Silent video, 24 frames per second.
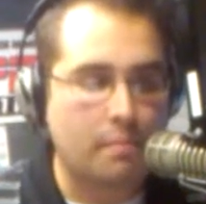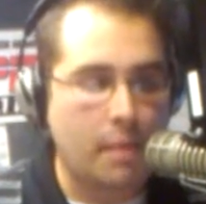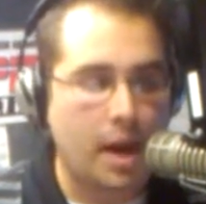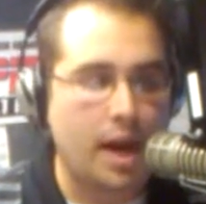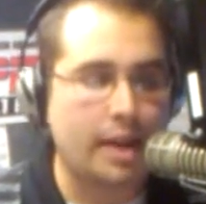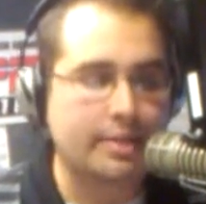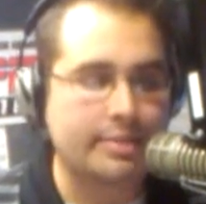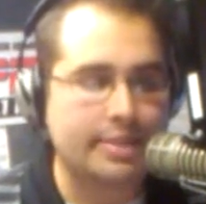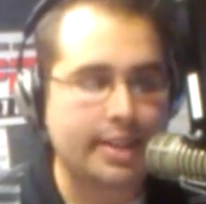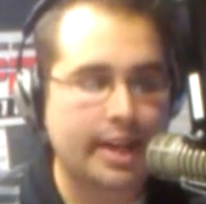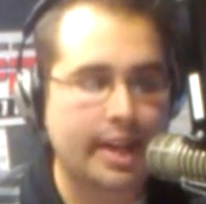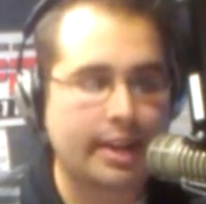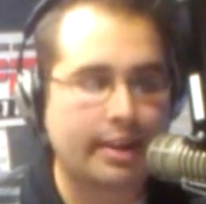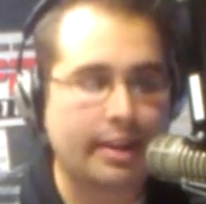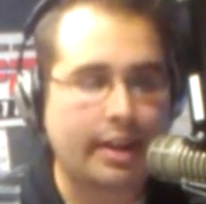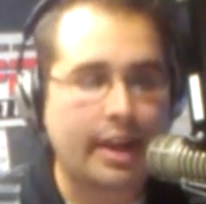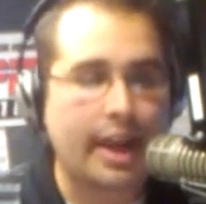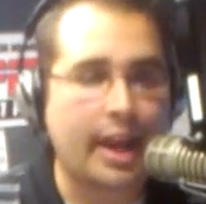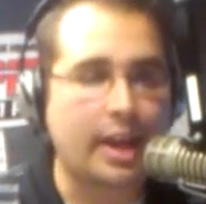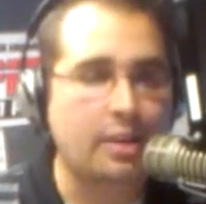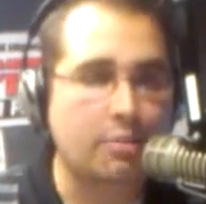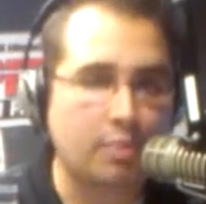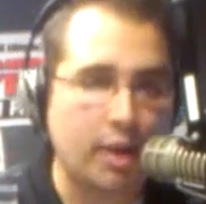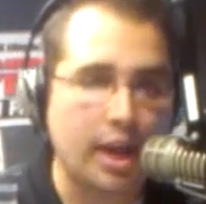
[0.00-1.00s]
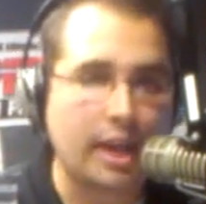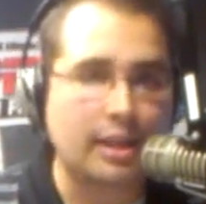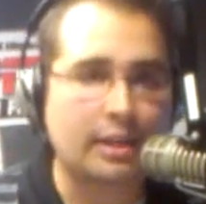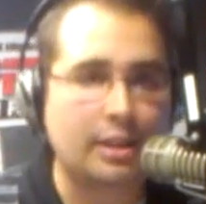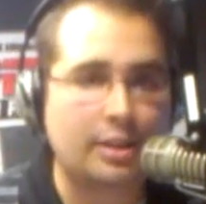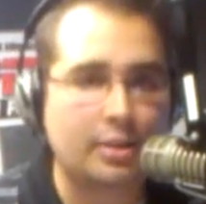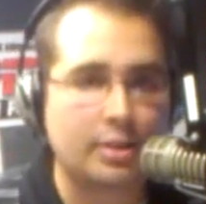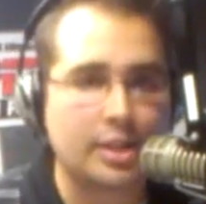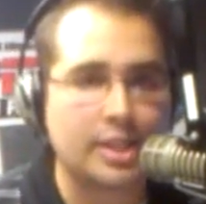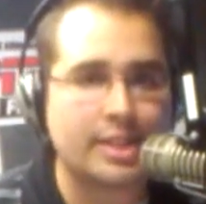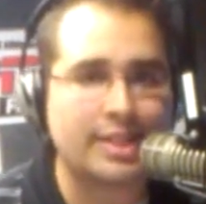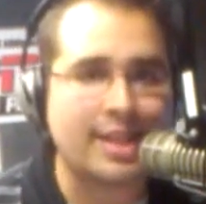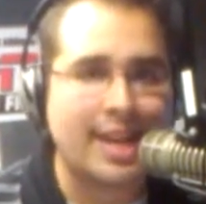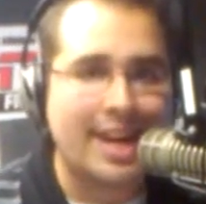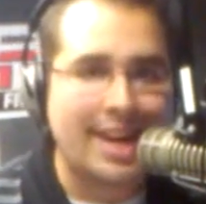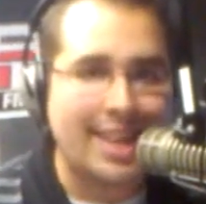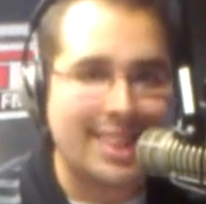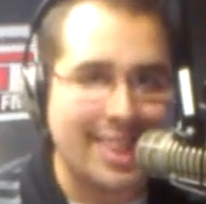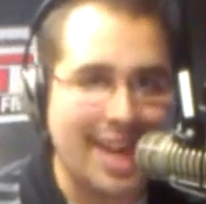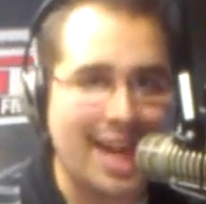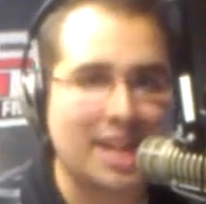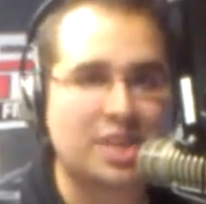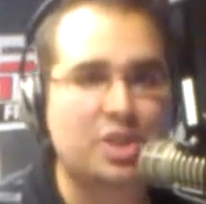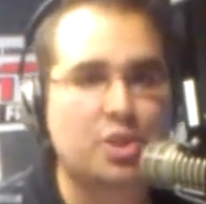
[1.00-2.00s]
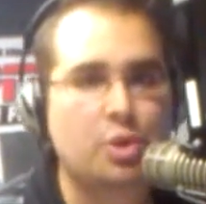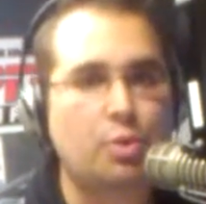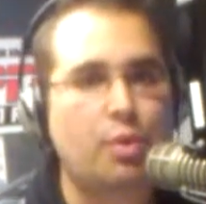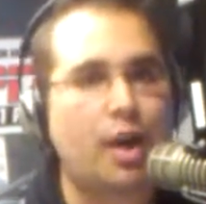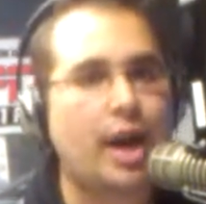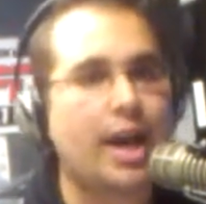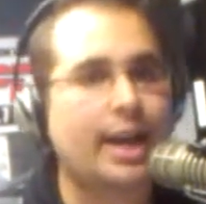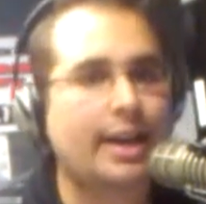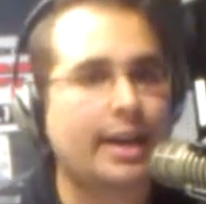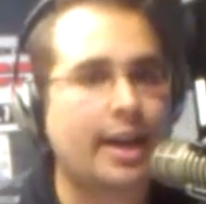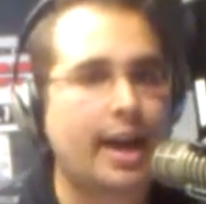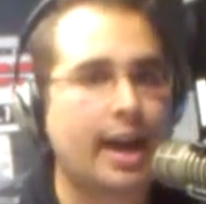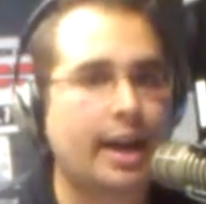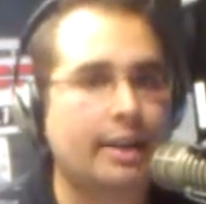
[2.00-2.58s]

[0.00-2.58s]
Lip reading: Montana, and Ray Lewis. That's who I